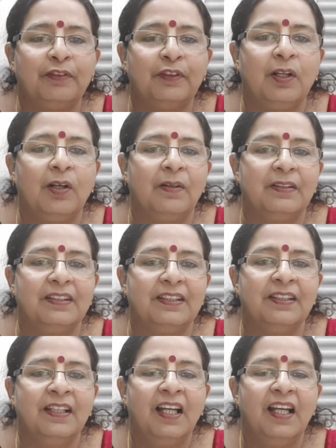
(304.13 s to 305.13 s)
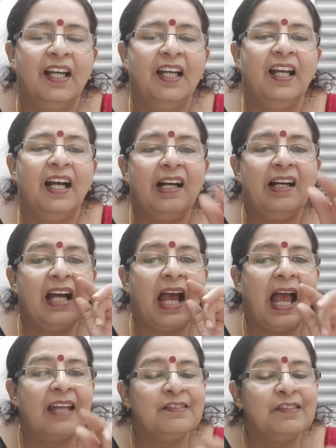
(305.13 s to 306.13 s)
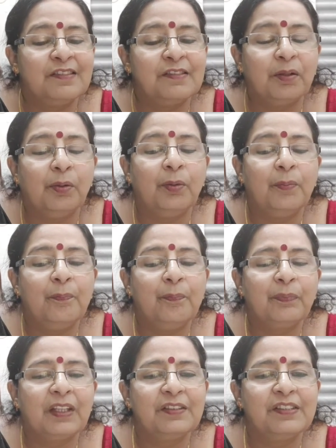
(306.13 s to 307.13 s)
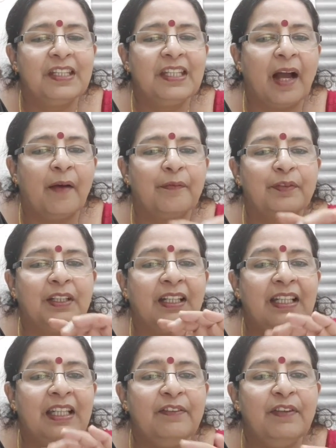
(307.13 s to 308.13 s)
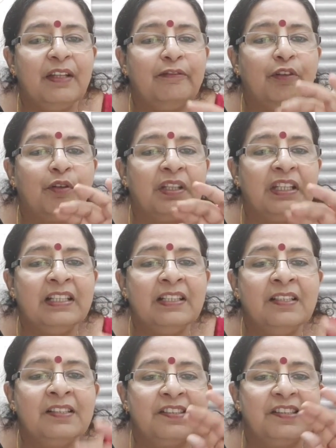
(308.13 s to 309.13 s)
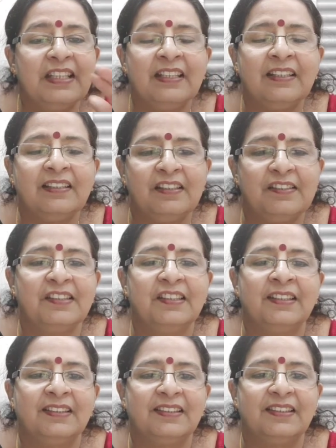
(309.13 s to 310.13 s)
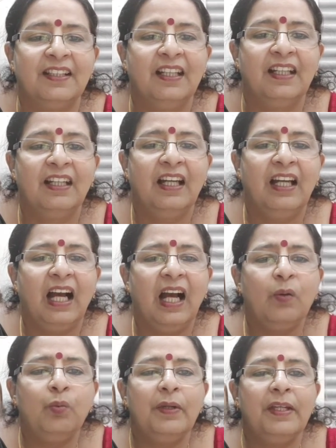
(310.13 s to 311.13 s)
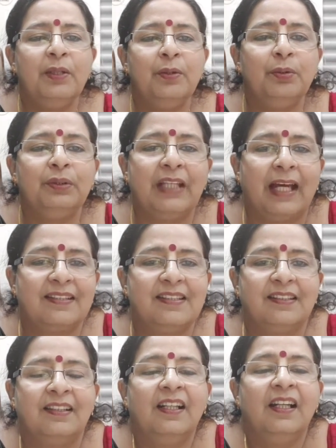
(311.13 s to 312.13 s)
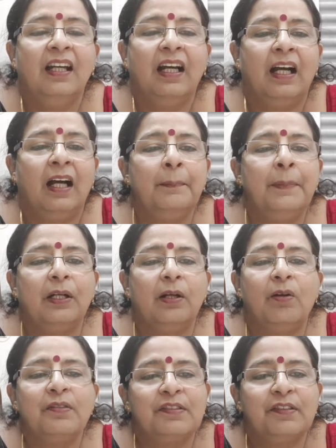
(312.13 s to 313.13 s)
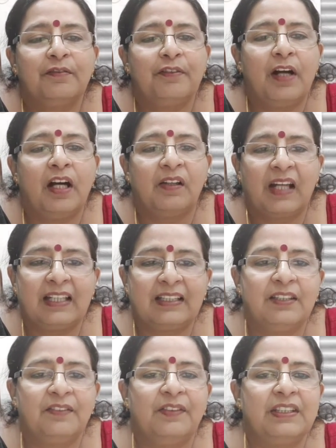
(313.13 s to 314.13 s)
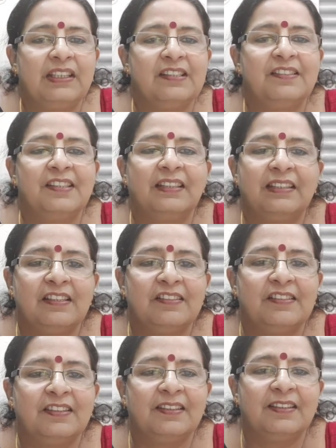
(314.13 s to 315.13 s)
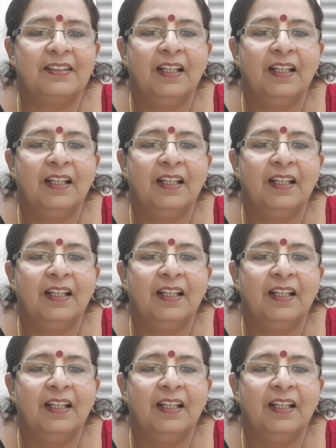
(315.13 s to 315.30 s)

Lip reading: God. And so, see, after living for years in this earth, we know that because of our activities in this earth,